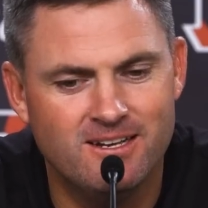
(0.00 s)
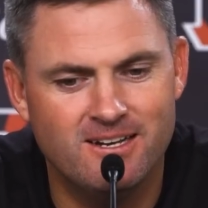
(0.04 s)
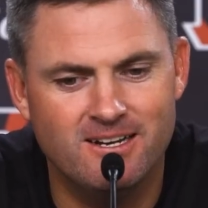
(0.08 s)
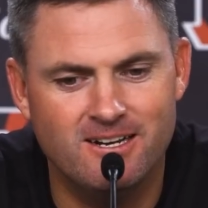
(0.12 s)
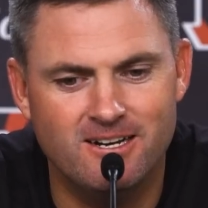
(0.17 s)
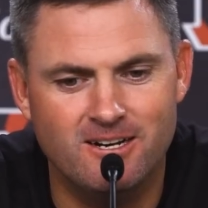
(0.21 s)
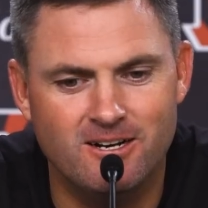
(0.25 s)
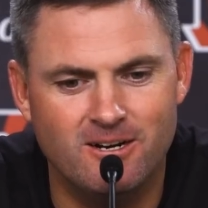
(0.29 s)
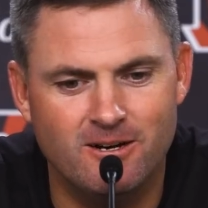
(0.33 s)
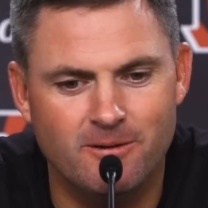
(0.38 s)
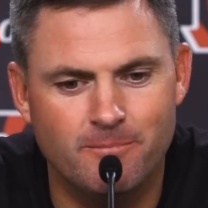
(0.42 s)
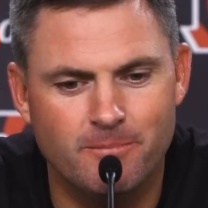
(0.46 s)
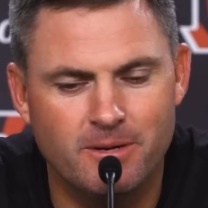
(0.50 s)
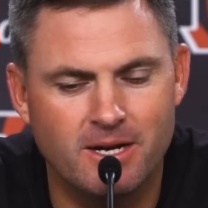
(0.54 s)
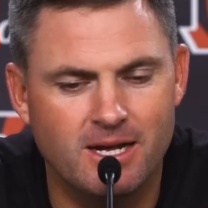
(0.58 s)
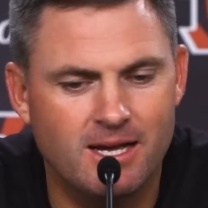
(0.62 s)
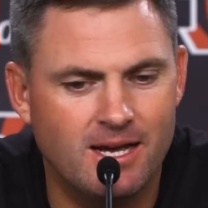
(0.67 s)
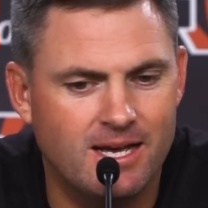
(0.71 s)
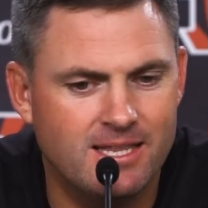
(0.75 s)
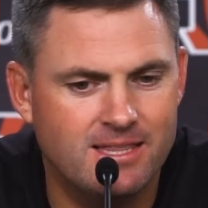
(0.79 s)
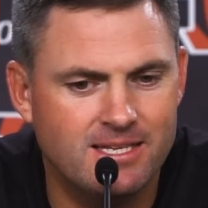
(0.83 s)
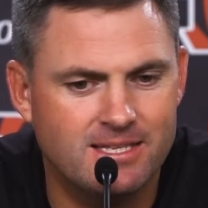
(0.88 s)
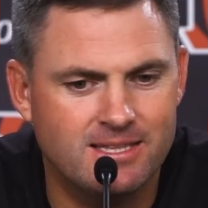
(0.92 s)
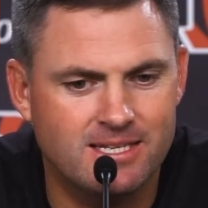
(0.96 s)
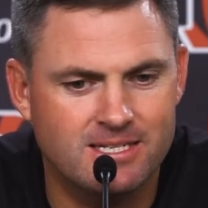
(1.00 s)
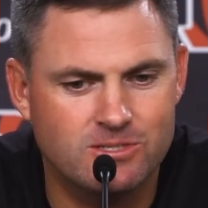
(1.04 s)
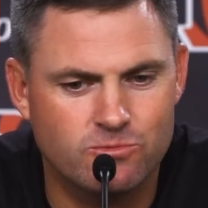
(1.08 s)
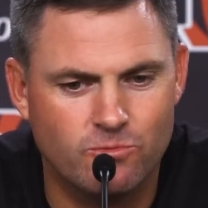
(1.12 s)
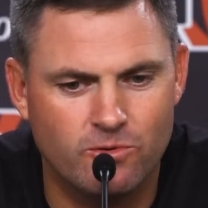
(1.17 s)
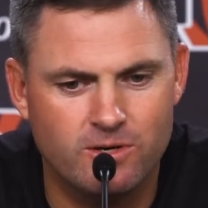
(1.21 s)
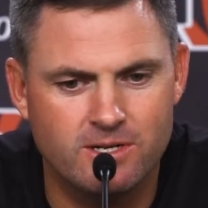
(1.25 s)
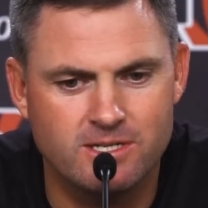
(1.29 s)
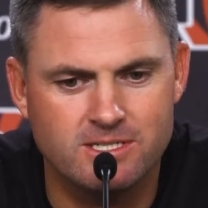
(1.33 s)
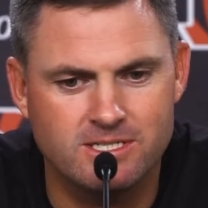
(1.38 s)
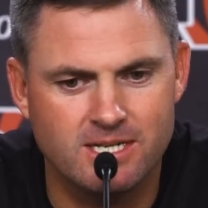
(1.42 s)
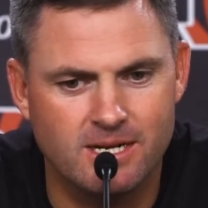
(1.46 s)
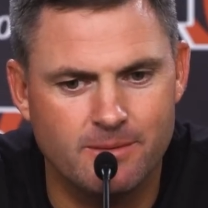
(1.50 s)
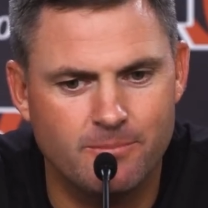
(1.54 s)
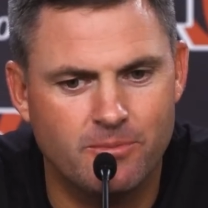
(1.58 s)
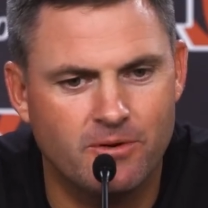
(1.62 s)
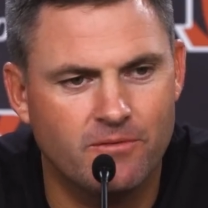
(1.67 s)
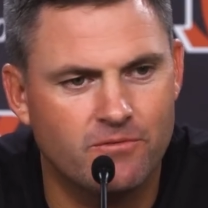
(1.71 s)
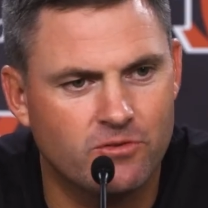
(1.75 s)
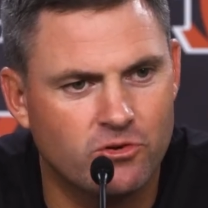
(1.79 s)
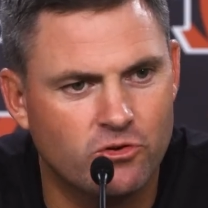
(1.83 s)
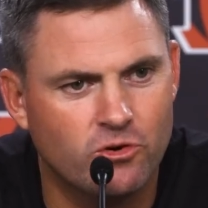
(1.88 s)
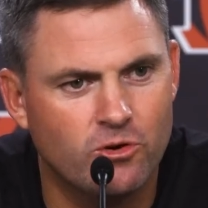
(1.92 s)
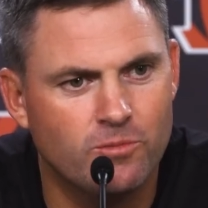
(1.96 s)
But I think that's one example
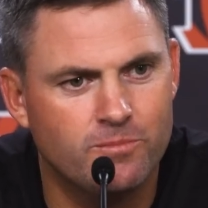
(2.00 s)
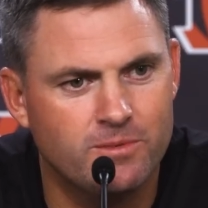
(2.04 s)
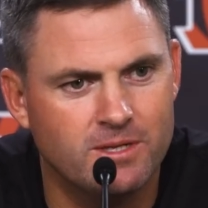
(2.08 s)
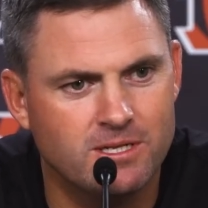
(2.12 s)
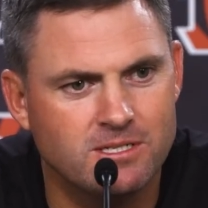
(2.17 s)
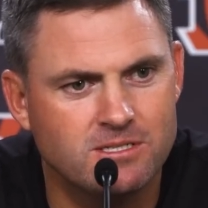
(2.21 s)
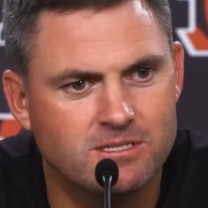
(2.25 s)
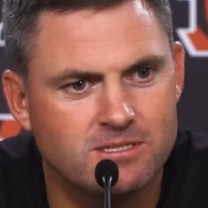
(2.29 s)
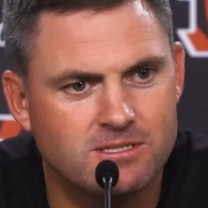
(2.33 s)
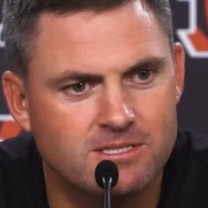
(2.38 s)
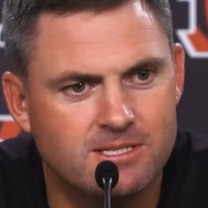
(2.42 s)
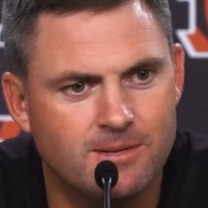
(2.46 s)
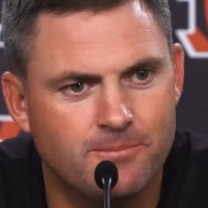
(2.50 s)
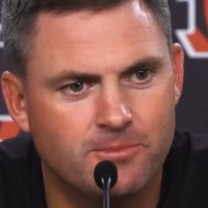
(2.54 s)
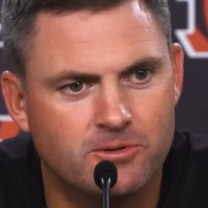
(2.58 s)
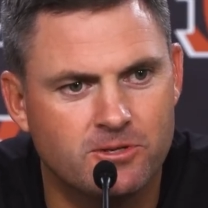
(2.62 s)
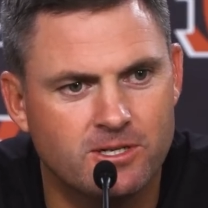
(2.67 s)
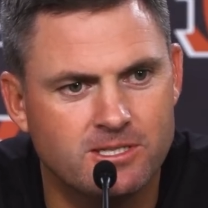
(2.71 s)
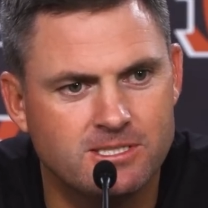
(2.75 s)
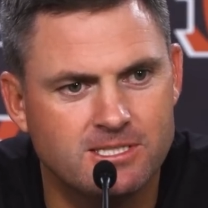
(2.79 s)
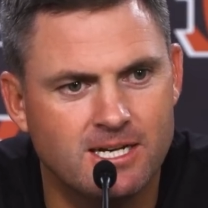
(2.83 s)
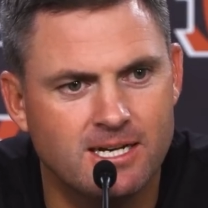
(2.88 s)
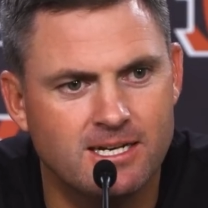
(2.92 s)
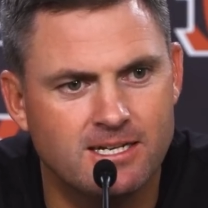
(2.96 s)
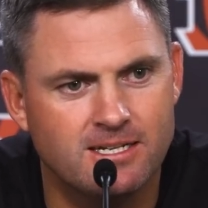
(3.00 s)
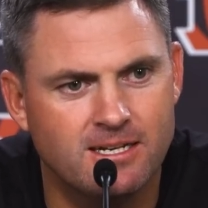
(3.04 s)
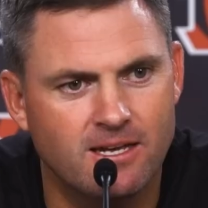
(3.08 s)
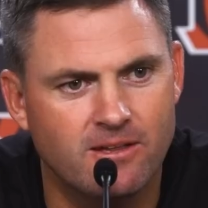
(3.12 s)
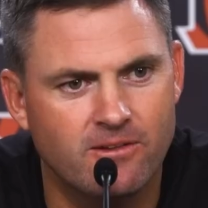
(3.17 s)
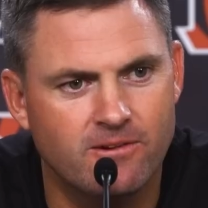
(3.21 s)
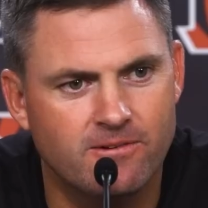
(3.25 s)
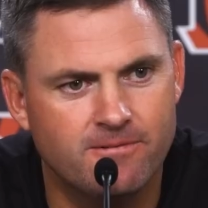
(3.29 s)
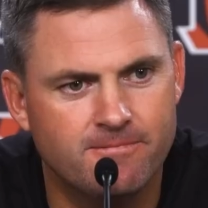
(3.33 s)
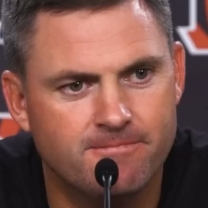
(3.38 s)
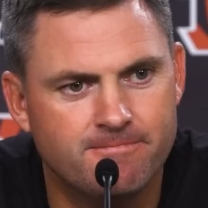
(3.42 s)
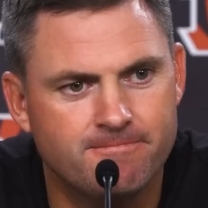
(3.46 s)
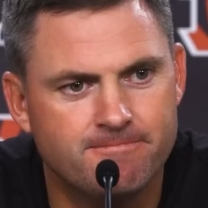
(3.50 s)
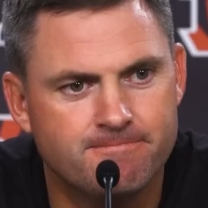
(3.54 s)
of a group that's typically tied together.